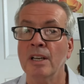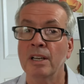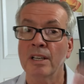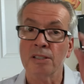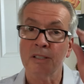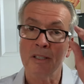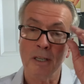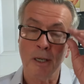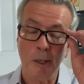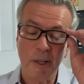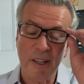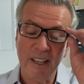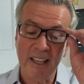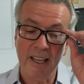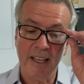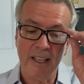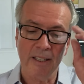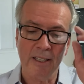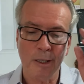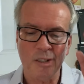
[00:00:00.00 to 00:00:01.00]
So
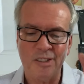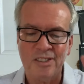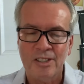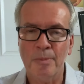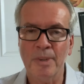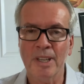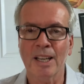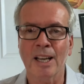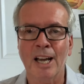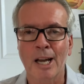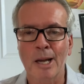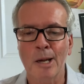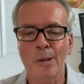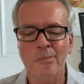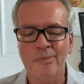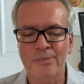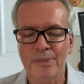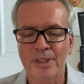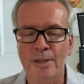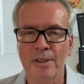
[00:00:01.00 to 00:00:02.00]
again, assuming
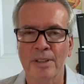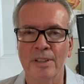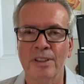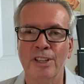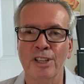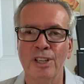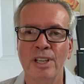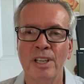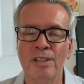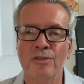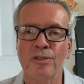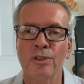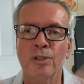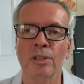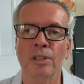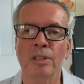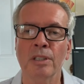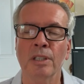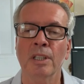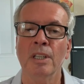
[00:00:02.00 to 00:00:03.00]
I'm the, the
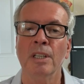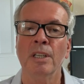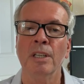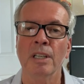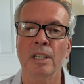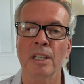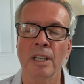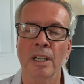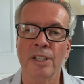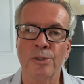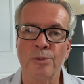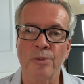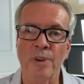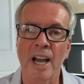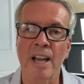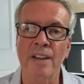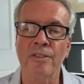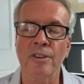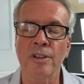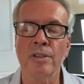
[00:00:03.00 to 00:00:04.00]
evil uh,
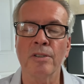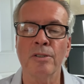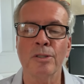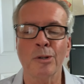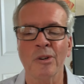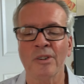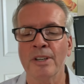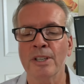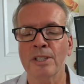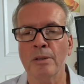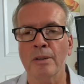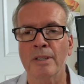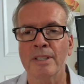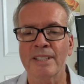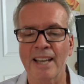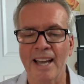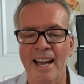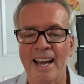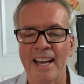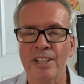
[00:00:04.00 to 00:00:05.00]
driver who's going to
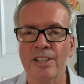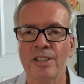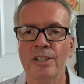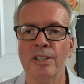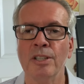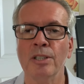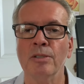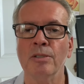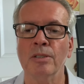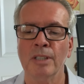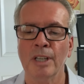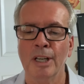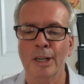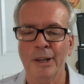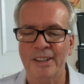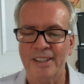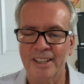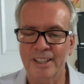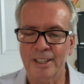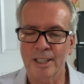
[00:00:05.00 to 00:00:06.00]
attack you
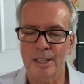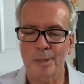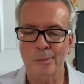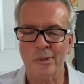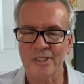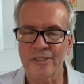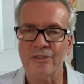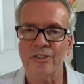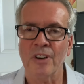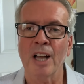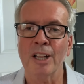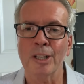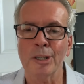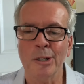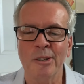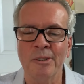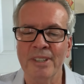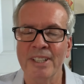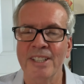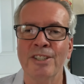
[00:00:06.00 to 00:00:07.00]
um, or follow
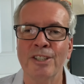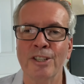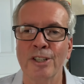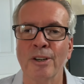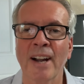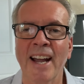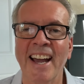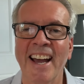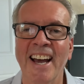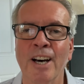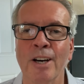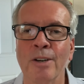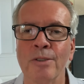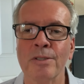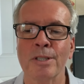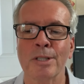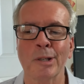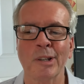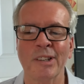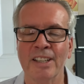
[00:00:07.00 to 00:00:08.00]
you into your
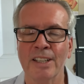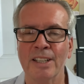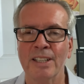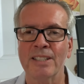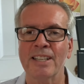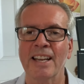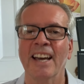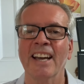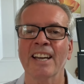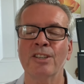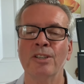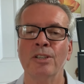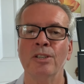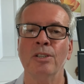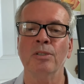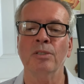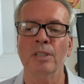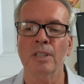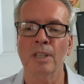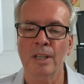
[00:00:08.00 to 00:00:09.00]
house and attack
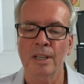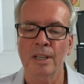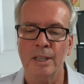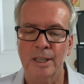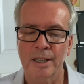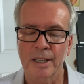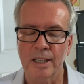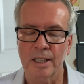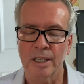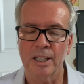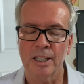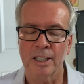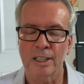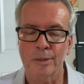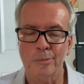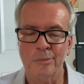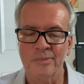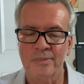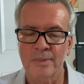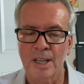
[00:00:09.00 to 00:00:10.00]
you
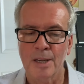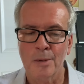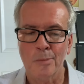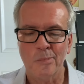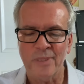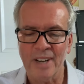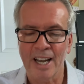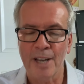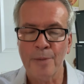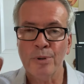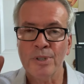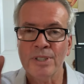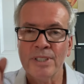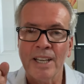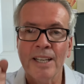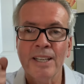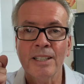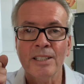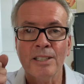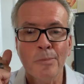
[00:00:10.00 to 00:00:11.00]
um, by
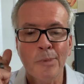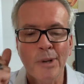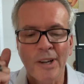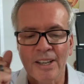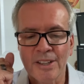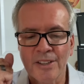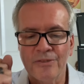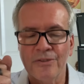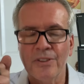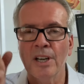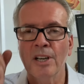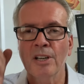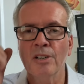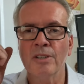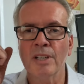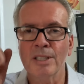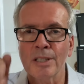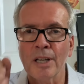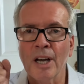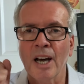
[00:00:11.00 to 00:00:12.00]
pretending to be on the
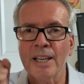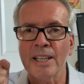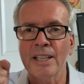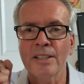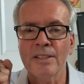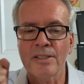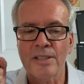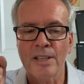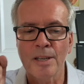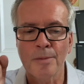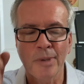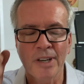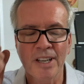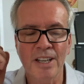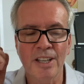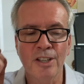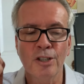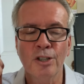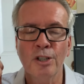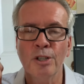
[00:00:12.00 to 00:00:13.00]
phone and talking to
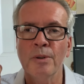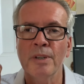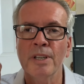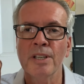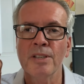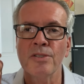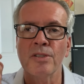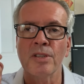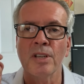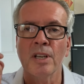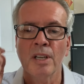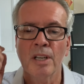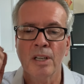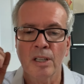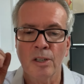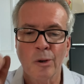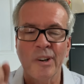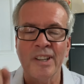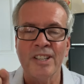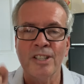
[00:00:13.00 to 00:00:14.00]
somebody who is
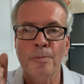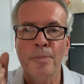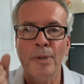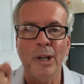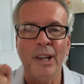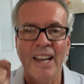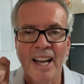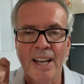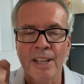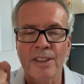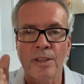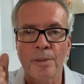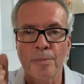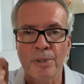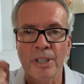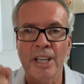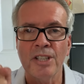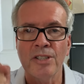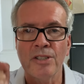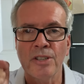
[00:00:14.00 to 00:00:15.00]
going to be at the
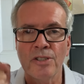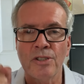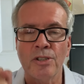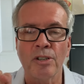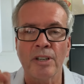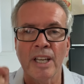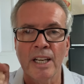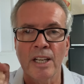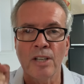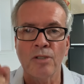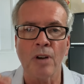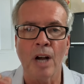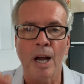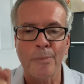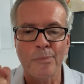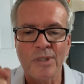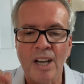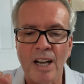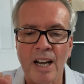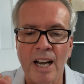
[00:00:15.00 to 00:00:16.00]
place that you're getting
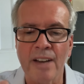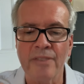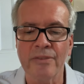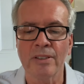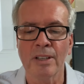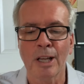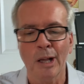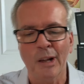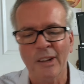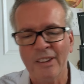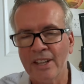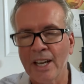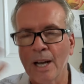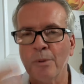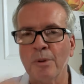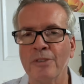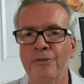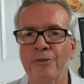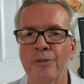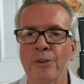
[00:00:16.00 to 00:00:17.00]
dropped off, that
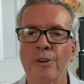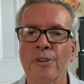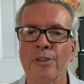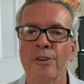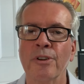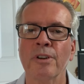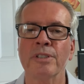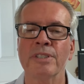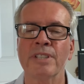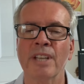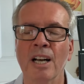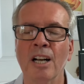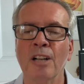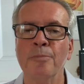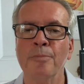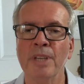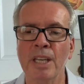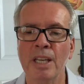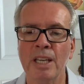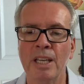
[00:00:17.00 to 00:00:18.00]
will further tell
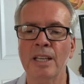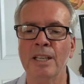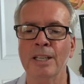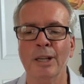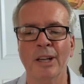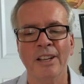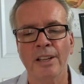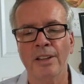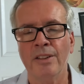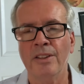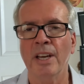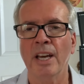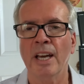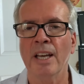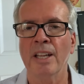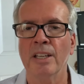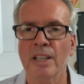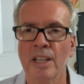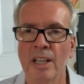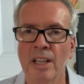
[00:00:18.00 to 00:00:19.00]
me
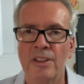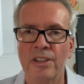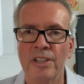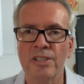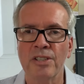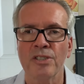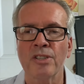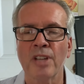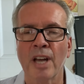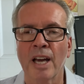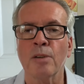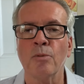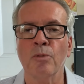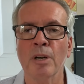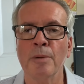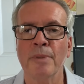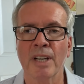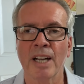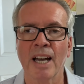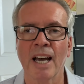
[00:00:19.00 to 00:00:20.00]
that this is not a
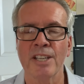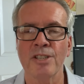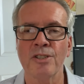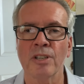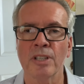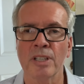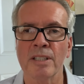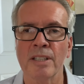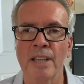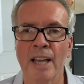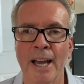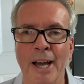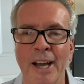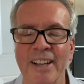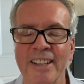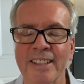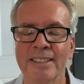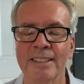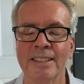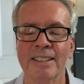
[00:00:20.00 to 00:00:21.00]
woman I should
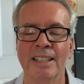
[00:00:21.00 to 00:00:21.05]
attack.